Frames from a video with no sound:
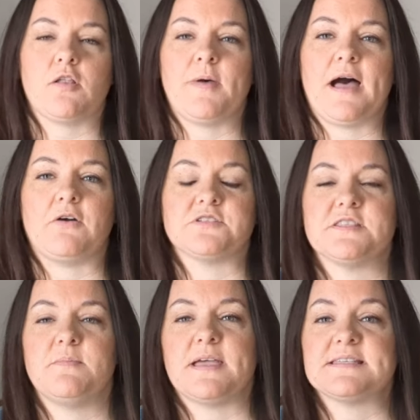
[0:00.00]
all
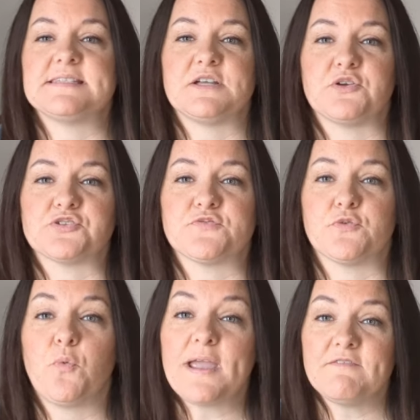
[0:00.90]
about the best sealers
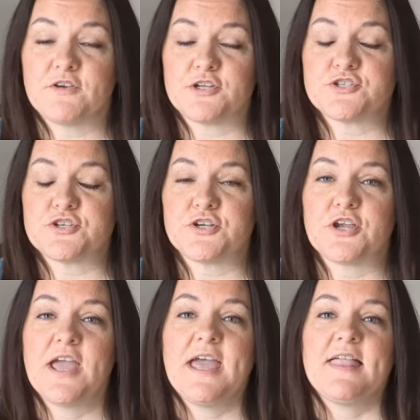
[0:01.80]
for white furniture